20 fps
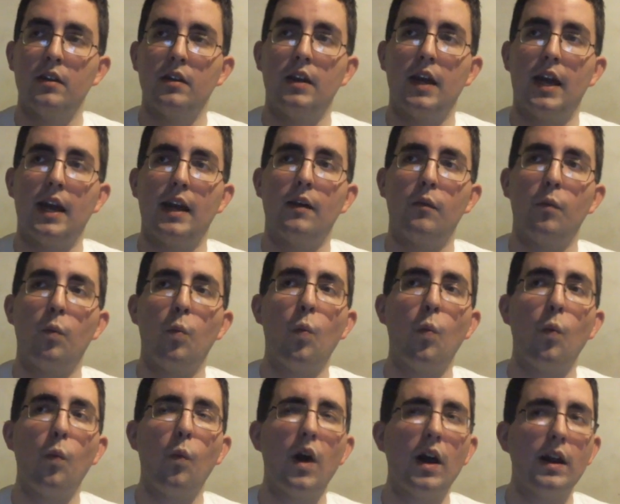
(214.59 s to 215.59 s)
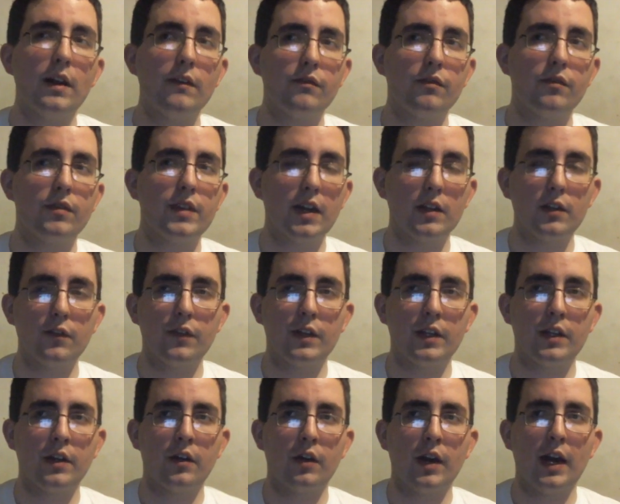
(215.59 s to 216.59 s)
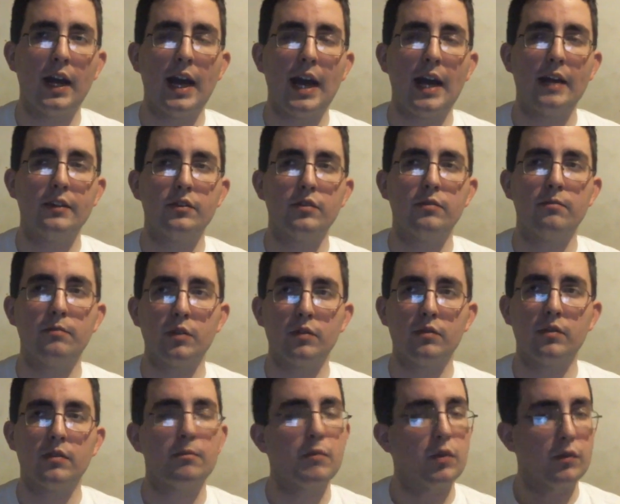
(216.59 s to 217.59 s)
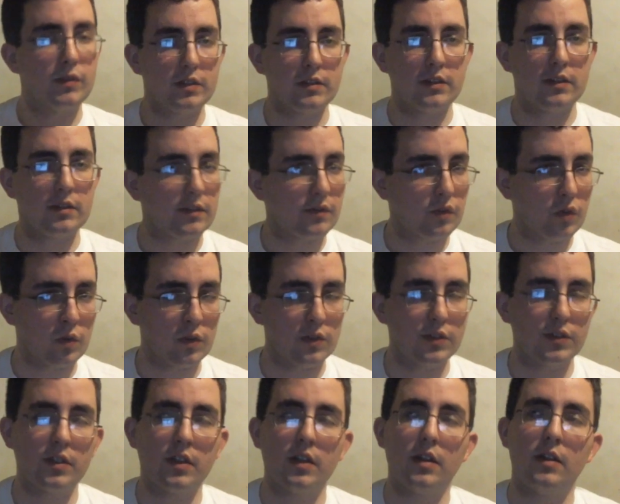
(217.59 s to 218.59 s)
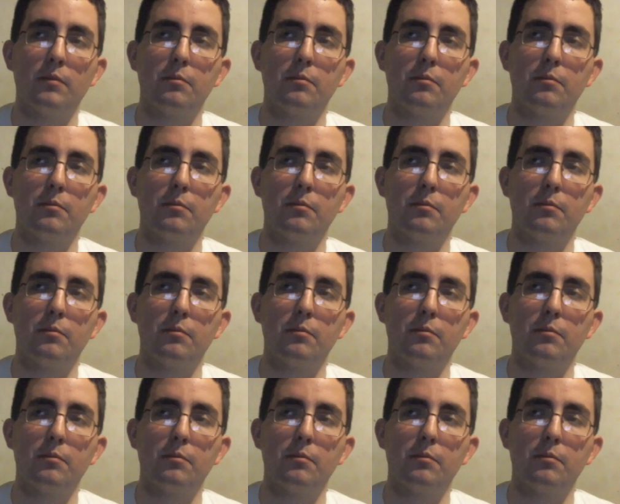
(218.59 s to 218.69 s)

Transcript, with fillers: And one of the other video, I had to mute the movie scenes, of course,